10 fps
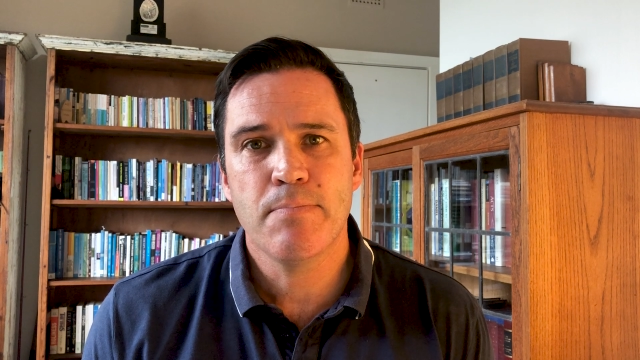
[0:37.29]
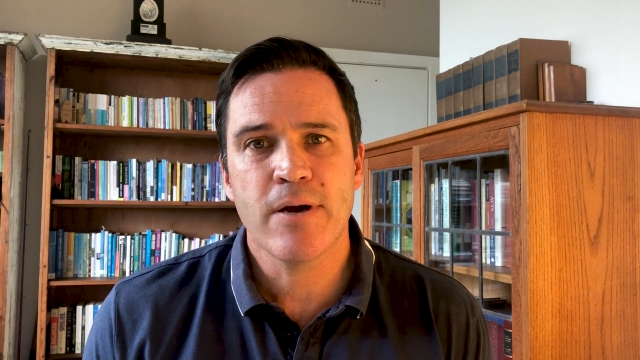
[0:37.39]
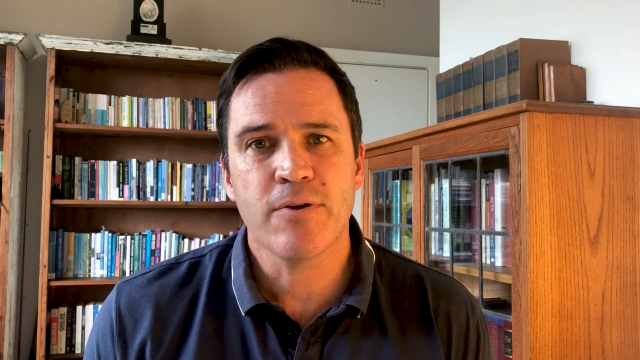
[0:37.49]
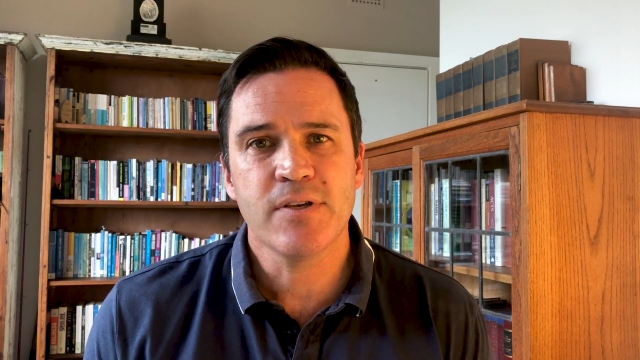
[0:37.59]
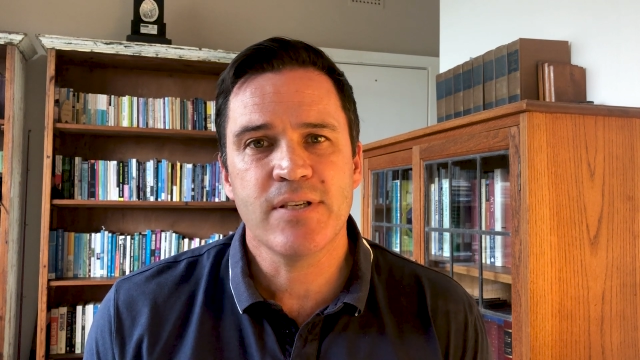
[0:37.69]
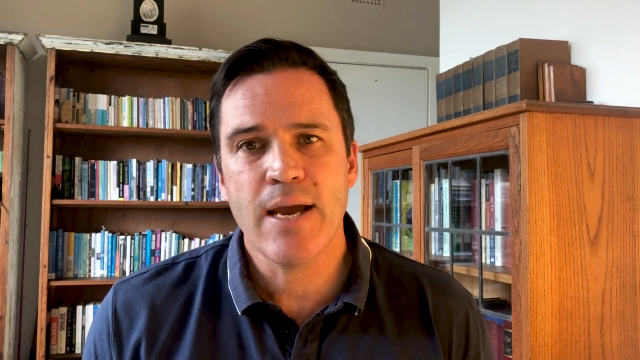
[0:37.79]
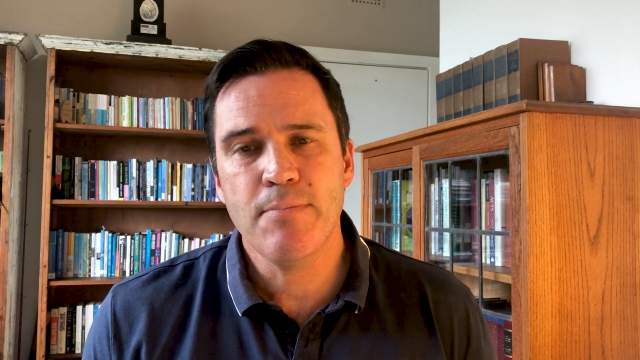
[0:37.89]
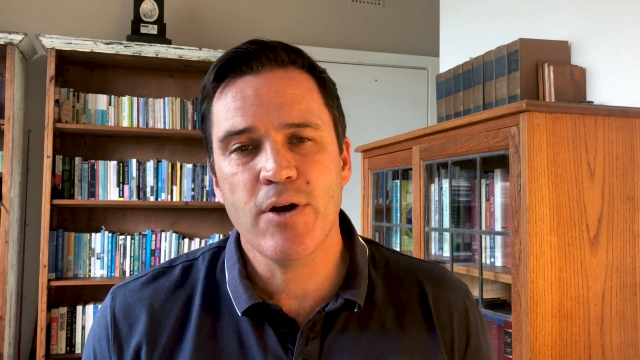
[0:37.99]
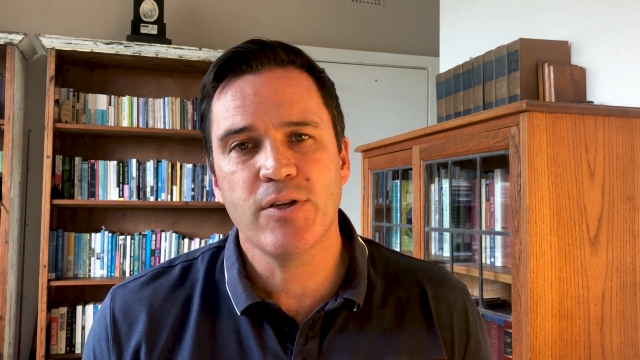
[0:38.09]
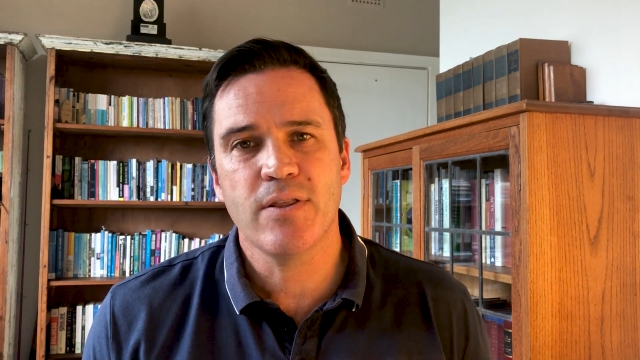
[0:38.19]
But on the same
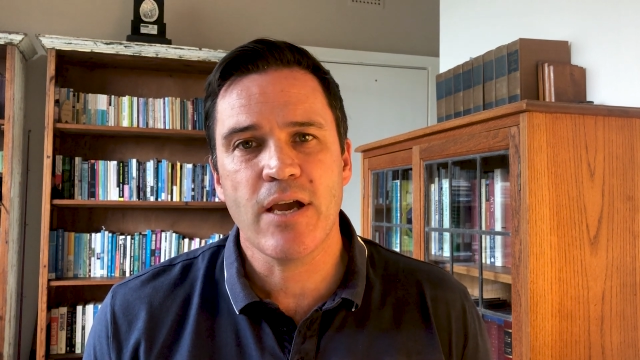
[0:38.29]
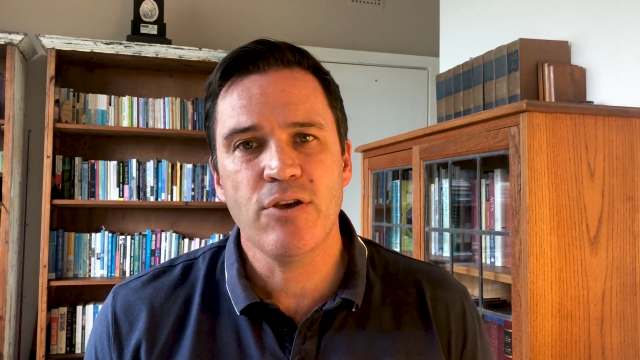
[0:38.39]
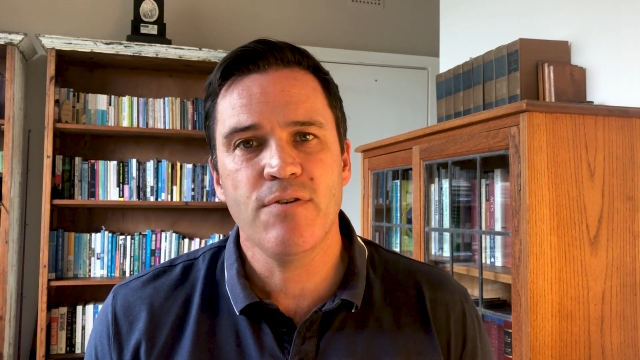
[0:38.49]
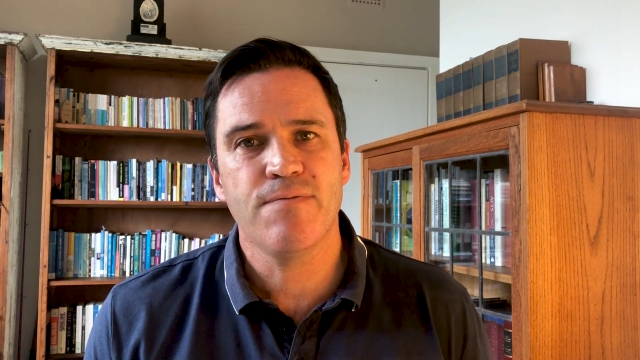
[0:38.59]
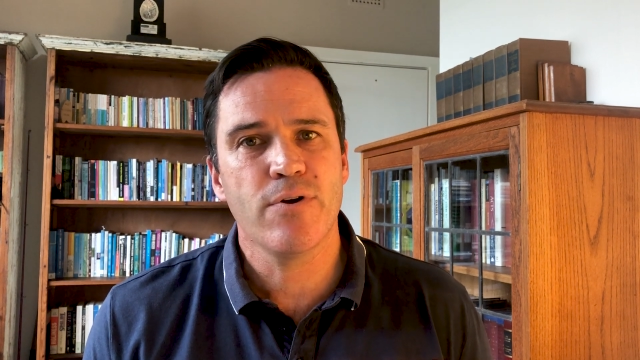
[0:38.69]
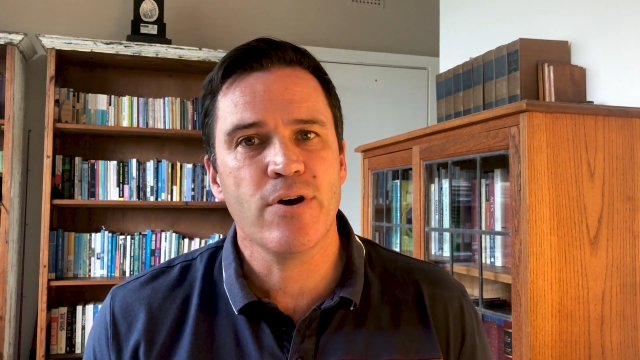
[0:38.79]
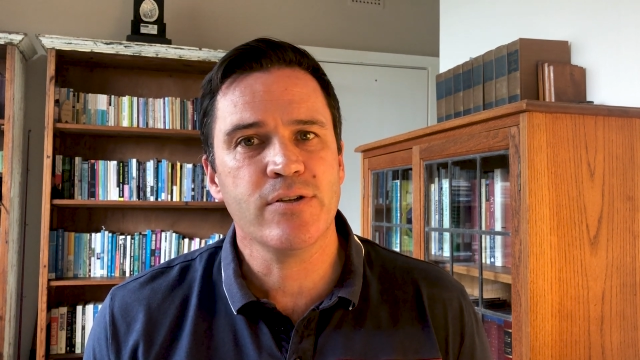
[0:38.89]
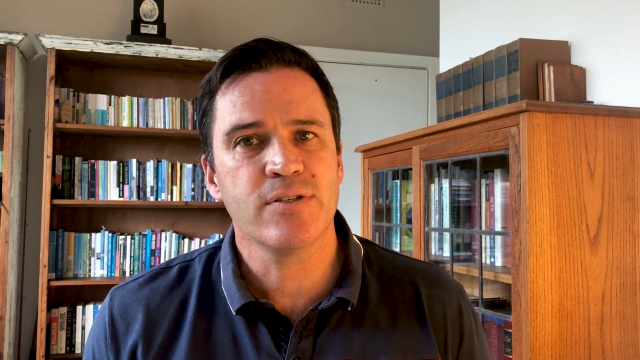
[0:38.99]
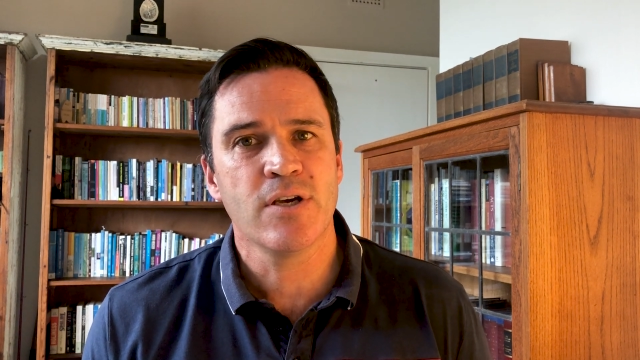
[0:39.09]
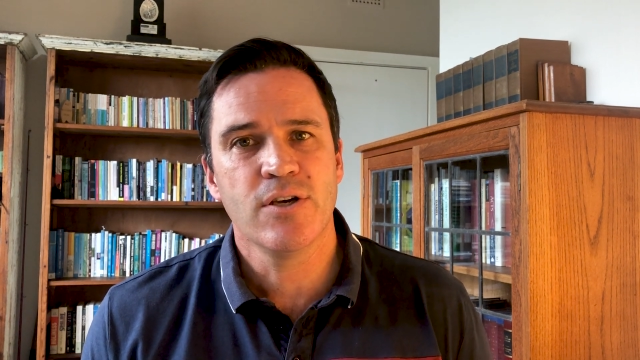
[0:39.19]
note, thank you for
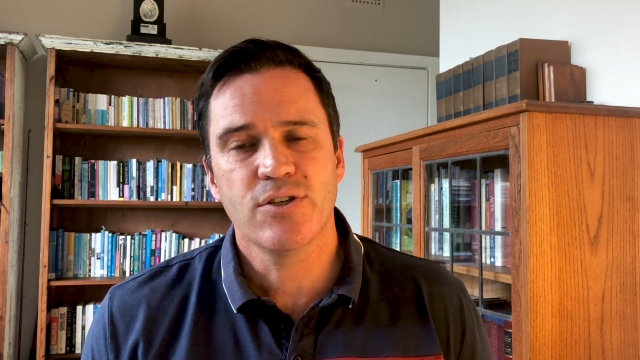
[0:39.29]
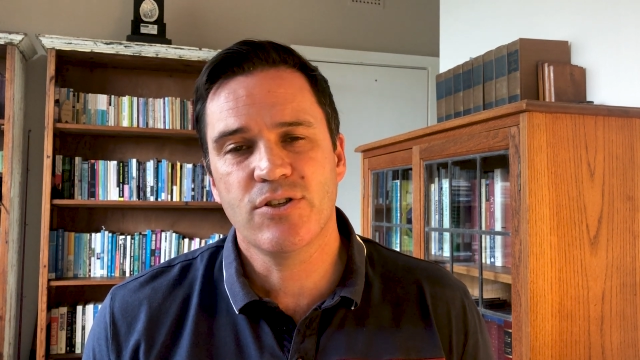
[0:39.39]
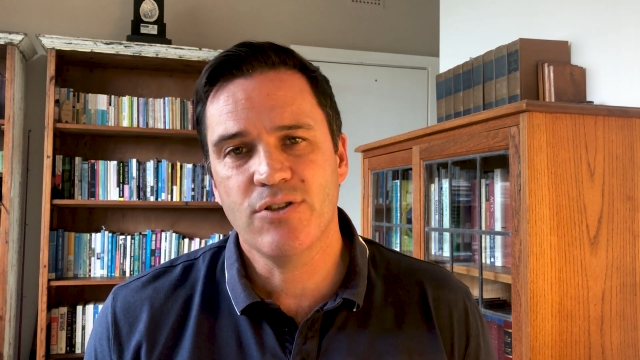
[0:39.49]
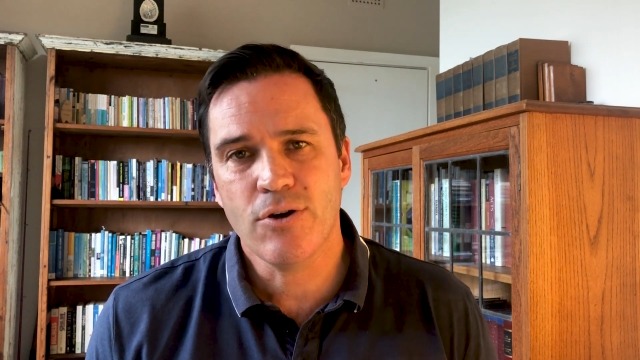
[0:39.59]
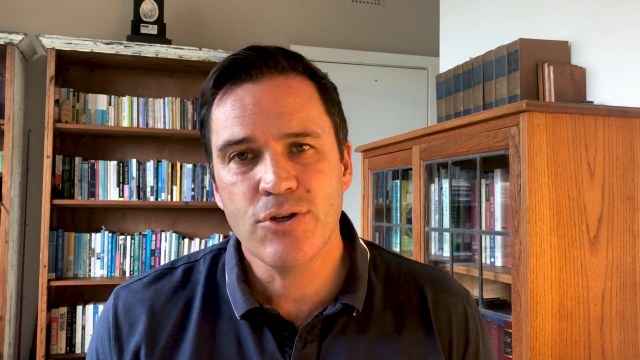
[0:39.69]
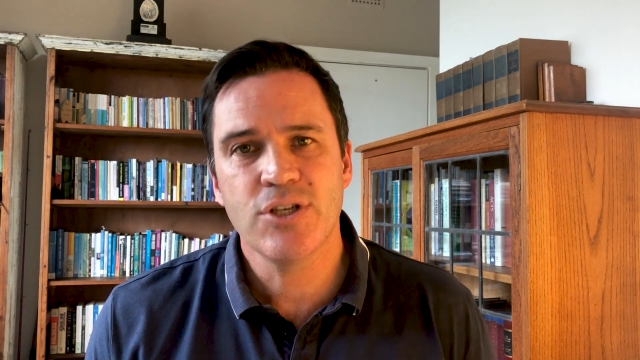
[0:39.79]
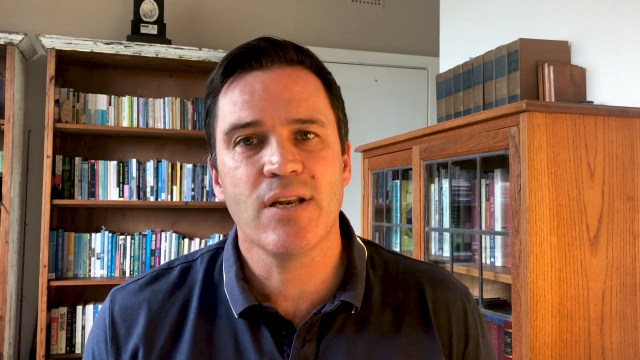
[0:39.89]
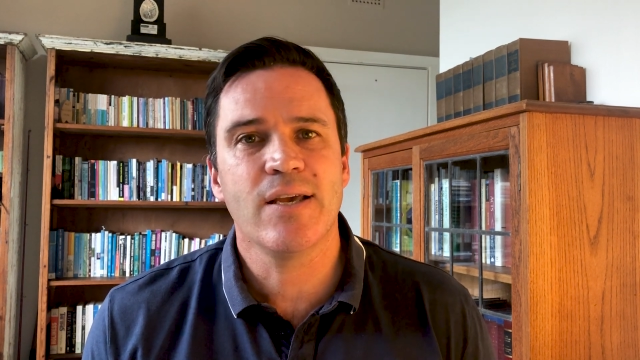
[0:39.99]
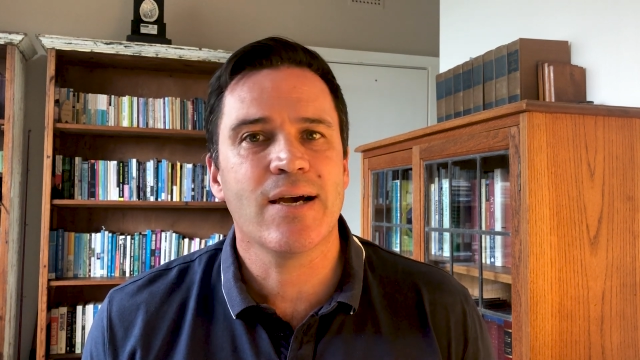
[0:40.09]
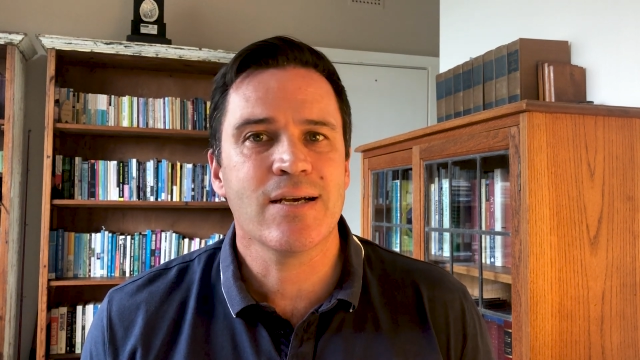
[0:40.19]
not
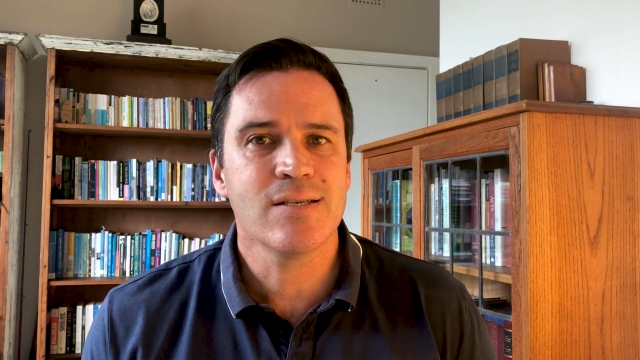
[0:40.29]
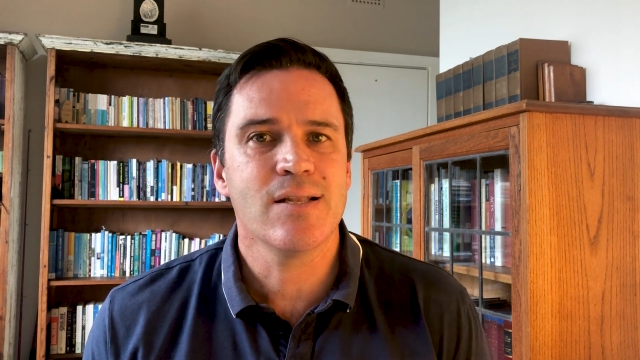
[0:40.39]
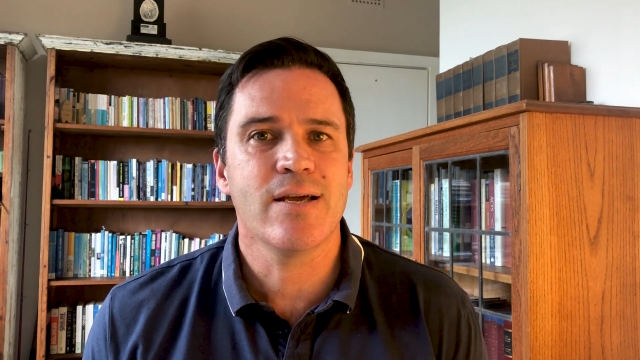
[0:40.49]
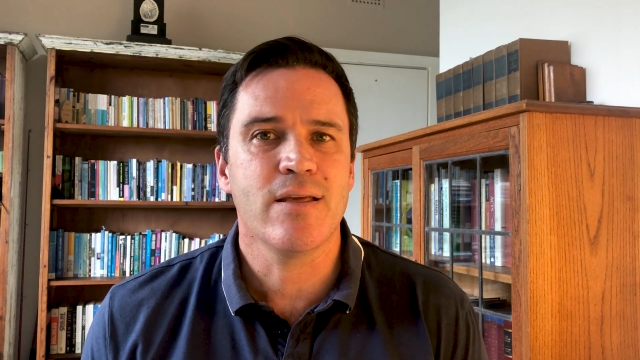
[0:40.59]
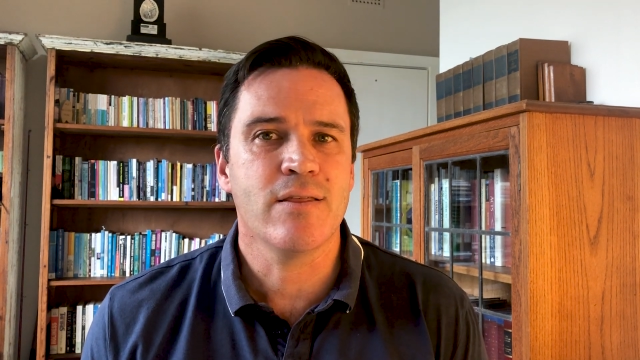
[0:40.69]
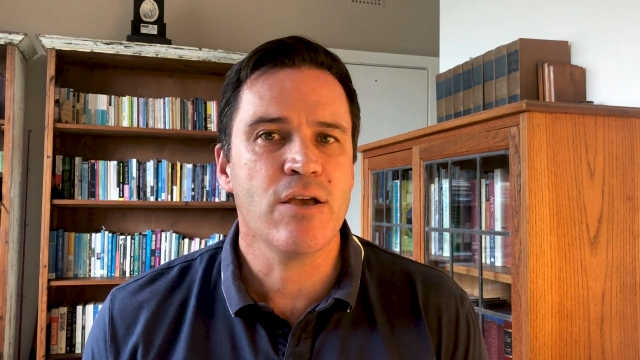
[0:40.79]
socially isolating.